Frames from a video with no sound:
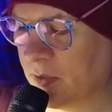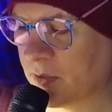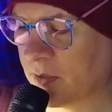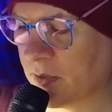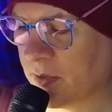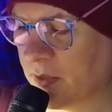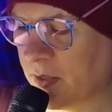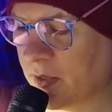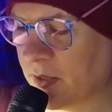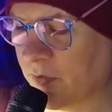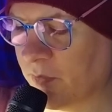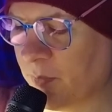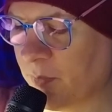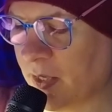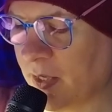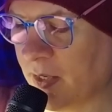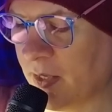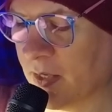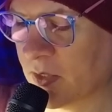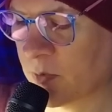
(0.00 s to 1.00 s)
think of me
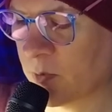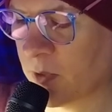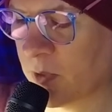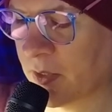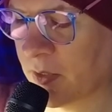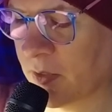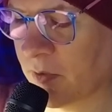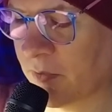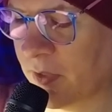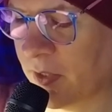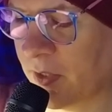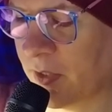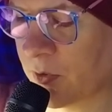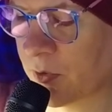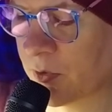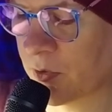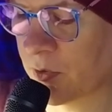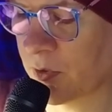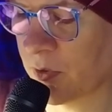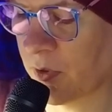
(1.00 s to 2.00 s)
as one of the
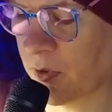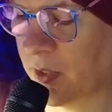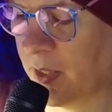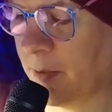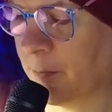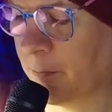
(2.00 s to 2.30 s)
Otori.